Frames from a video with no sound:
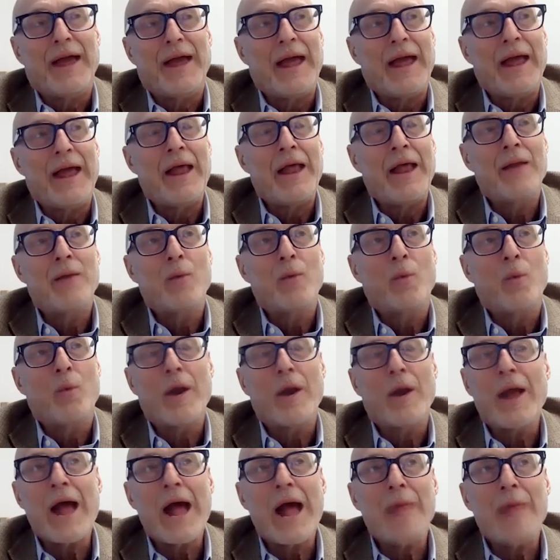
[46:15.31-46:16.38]
And
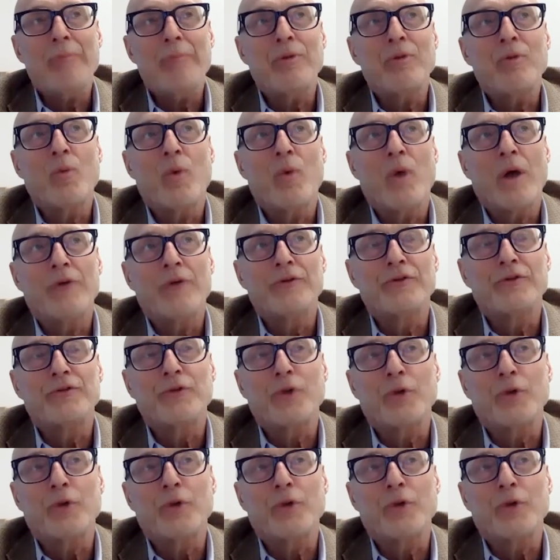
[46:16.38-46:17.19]
what happened was, is